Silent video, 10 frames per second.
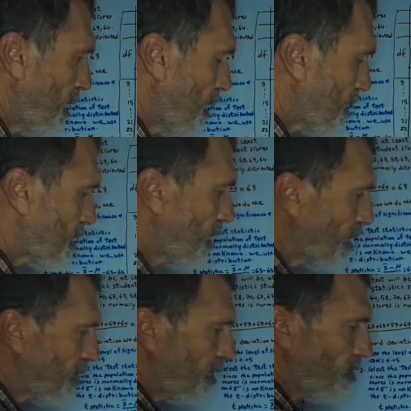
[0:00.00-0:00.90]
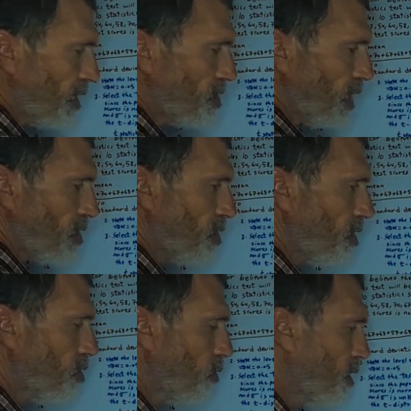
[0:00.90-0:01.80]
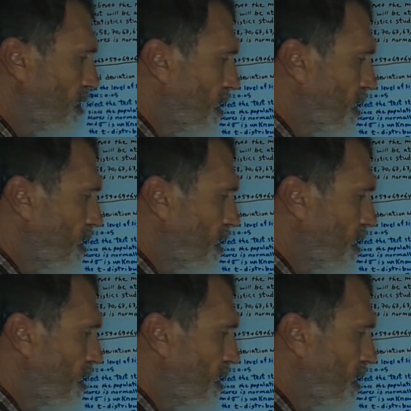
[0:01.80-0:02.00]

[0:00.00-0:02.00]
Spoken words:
is not in the rejection region, this